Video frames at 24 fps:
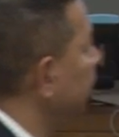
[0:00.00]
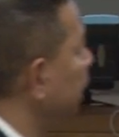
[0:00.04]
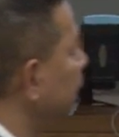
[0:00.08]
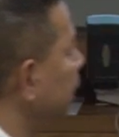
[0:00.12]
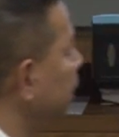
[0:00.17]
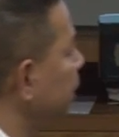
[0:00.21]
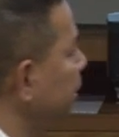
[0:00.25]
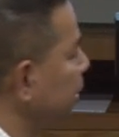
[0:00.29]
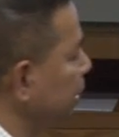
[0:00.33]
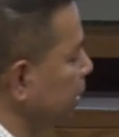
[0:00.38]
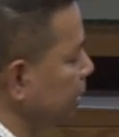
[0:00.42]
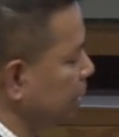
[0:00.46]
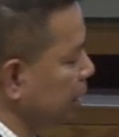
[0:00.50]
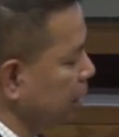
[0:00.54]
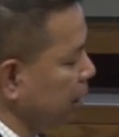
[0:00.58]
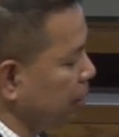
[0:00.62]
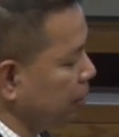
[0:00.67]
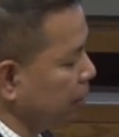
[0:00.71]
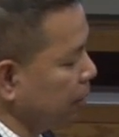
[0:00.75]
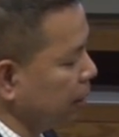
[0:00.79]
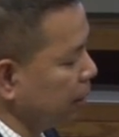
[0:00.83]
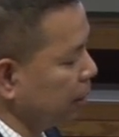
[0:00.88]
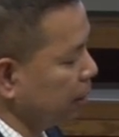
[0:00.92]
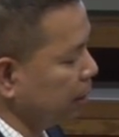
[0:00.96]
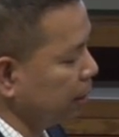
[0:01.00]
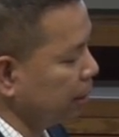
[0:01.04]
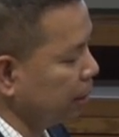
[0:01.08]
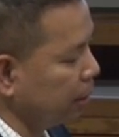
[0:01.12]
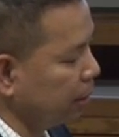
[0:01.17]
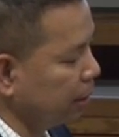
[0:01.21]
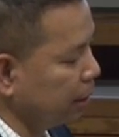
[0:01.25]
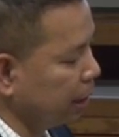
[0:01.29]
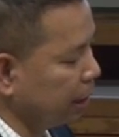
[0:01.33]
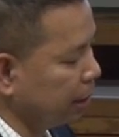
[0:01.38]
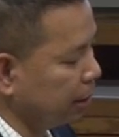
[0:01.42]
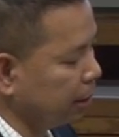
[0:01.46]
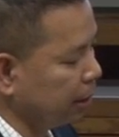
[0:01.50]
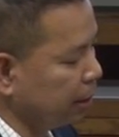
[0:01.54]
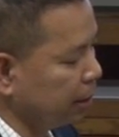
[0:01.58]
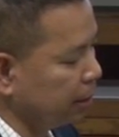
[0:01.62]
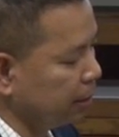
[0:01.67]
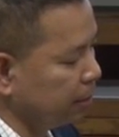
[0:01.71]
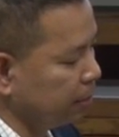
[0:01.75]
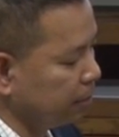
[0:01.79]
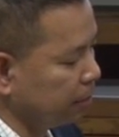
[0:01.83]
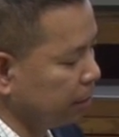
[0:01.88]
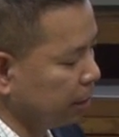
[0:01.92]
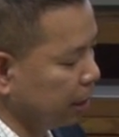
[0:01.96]
I, you know, that, that
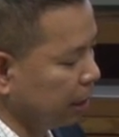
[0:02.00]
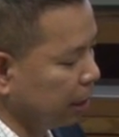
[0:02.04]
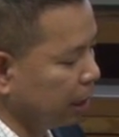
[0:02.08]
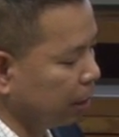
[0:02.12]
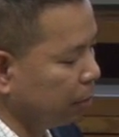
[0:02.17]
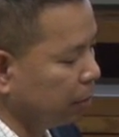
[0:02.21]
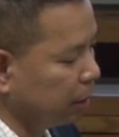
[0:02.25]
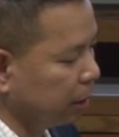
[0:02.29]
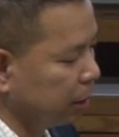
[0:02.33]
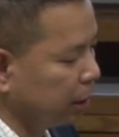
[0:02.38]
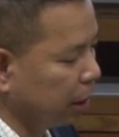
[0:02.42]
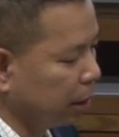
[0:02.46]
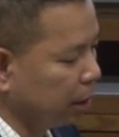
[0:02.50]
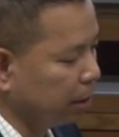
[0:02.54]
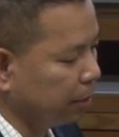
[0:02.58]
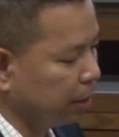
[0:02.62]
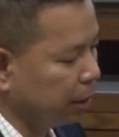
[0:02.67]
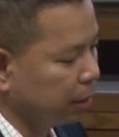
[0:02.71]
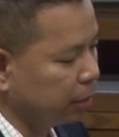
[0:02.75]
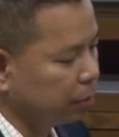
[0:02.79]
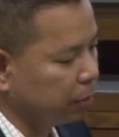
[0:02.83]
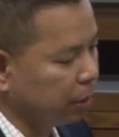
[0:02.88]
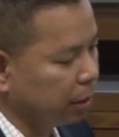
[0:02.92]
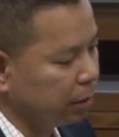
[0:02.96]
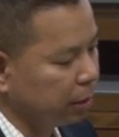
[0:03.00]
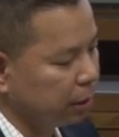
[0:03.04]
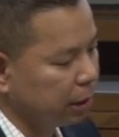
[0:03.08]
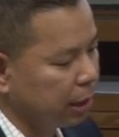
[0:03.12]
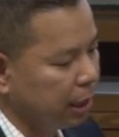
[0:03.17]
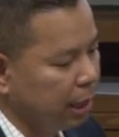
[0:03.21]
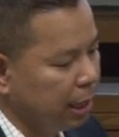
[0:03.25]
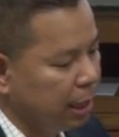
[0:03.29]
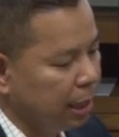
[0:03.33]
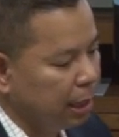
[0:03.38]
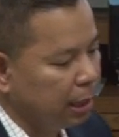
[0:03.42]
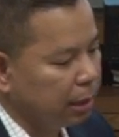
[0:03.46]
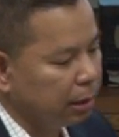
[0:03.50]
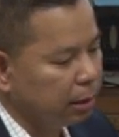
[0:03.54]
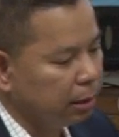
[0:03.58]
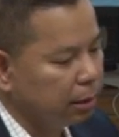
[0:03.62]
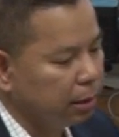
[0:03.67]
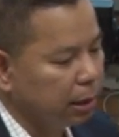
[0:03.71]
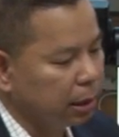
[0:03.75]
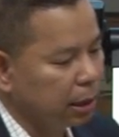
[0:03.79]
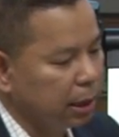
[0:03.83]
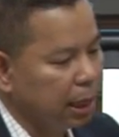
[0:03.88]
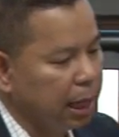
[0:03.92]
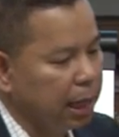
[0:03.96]
you know, I want to talk about as well is
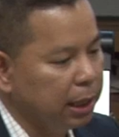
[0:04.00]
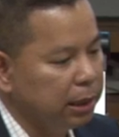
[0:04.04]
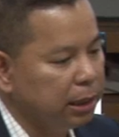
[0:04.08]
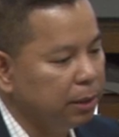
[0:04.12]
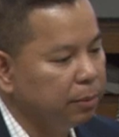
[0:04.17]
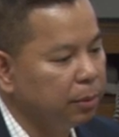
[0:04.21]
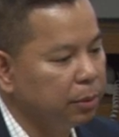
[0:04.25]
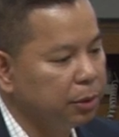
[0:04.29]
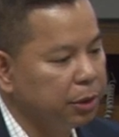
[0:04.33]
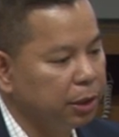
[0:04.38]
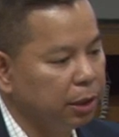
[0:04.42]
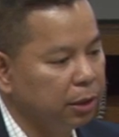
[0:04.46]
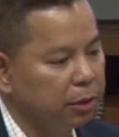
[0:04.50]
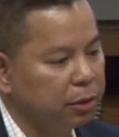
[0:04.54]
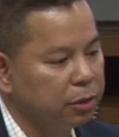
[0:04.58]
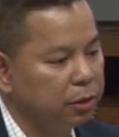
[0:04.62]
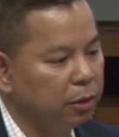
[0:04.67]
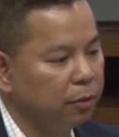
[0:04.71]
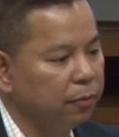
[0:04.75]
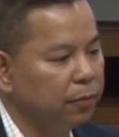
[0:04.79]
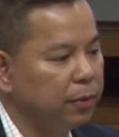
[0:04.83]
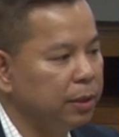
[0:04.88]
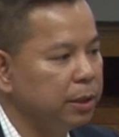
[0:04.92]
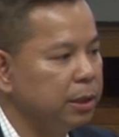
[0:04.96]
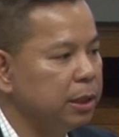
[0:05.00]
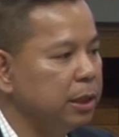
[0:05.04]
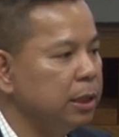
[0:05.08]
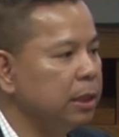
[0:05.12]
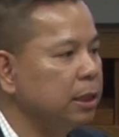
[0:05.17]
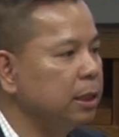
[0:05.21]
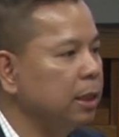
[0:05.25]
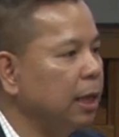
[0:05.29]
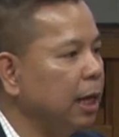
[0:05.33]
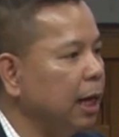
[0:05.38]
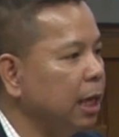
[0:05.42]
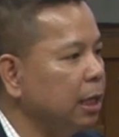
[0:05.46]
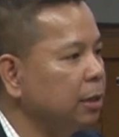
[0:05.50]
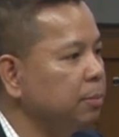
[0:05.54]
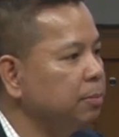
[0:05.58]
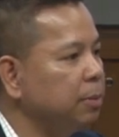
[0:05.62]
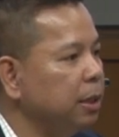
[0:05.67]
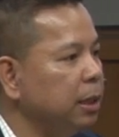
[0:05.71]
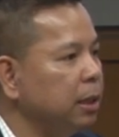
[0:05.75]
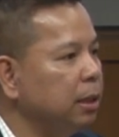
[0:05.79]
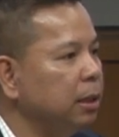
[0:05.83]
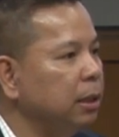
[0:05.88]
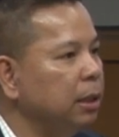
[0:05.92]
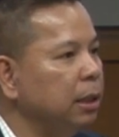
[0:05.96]
the concept of shared services has
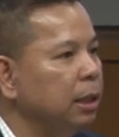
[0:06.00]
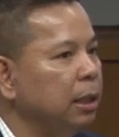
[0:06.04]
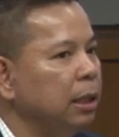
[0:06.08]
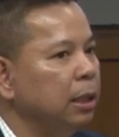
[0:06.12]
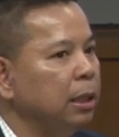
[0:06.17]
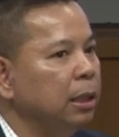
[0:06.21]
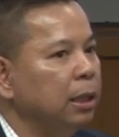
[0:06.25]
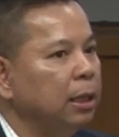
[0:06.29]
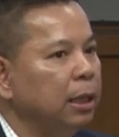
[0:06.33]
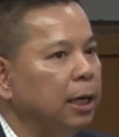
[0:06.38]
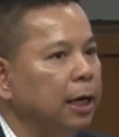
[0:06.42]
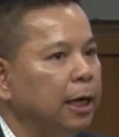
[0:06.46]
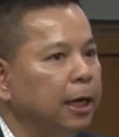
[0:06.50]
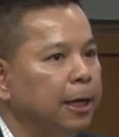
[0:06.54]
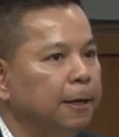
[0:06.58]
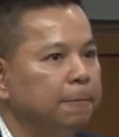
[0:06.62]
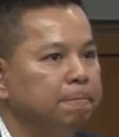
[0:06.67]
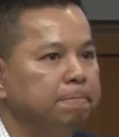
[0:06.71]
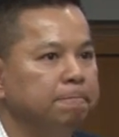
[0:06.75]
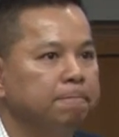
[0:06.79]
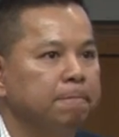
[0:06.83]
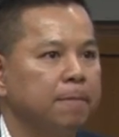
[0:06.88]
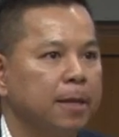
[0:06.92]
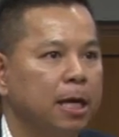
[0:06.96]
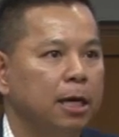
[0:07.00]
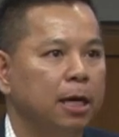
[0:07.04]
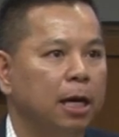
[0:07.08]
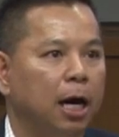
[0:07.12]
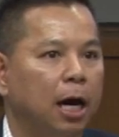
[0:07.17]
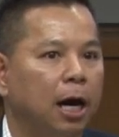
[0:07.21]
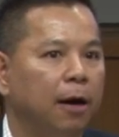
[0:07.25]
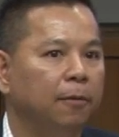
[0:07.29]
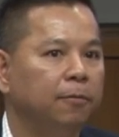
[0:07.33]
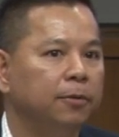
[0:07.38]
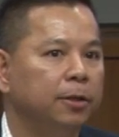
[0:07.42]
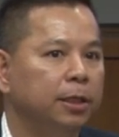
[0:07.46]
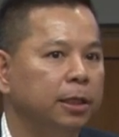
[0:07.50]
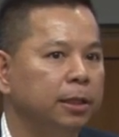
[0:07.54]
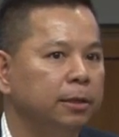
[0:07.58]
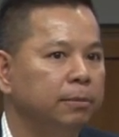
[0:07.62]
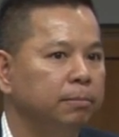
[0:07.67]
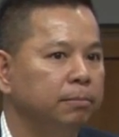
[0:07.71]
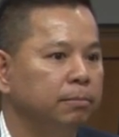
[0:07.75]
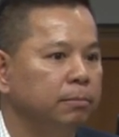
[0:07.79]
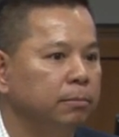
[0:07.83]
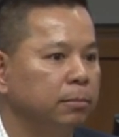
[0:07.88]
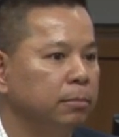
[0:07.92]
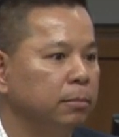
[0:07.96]
been um,
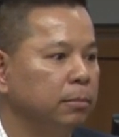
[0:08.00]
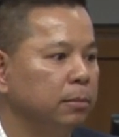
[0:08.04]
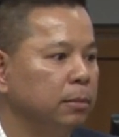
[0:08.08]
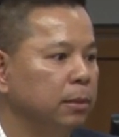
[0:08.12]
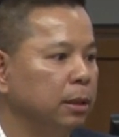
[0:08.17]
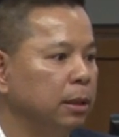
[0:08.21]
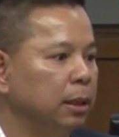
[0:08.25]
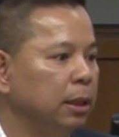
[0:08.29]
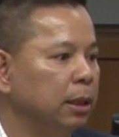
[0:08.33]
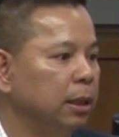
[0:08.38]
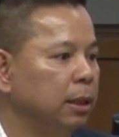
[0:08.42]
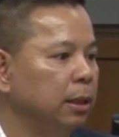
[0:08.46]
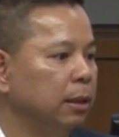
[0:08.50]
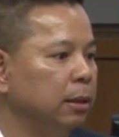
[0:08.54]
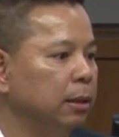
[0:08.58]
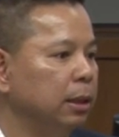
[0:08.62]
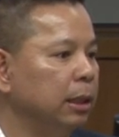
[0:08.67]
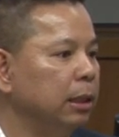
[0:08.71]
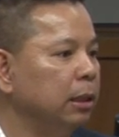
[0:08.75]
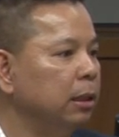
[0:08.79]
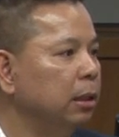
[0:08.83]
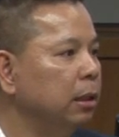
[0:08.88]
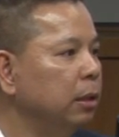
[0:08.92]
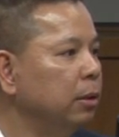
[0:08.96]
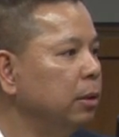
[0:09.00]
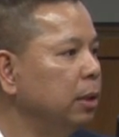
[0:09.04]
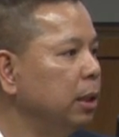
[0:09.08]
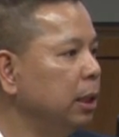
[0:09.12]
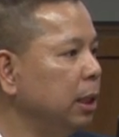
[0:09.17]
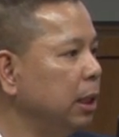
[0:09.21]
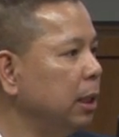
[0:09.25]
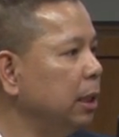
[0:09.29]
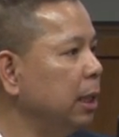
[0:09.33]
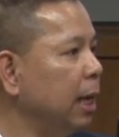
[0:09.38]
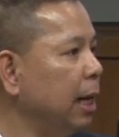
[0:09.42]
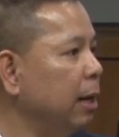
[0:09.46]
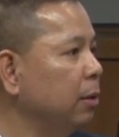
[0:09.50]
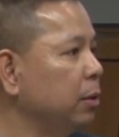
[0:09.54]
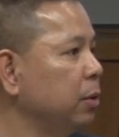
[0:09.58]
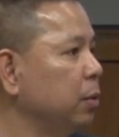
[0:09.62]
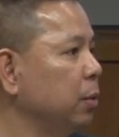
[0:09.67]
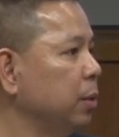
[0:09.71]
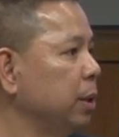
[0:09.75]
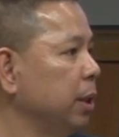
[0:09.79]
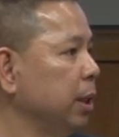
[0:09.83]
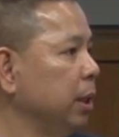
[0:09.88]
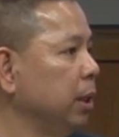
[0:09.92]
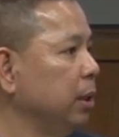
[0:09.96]
often uh, included in the
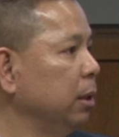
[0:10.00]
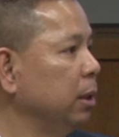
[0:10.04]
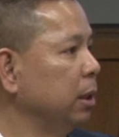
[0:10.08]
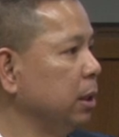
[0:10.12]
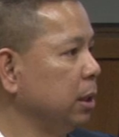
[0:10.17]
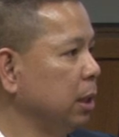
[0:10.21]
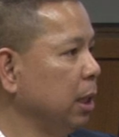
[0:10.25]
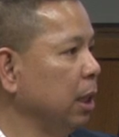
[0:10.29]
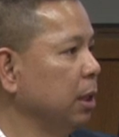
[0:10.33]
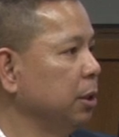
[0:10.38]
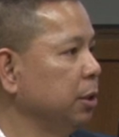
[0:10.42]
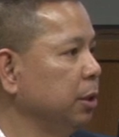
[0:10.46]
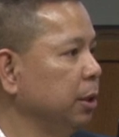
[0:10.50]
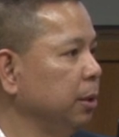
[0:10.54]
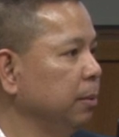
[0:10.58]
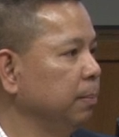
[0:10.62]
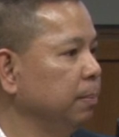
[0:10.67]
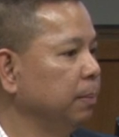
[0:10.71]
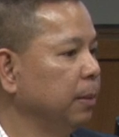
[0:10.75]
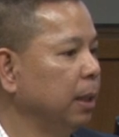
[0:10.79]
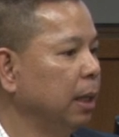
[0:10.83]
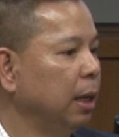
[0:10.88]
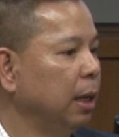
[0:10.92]
outsourcing discussion.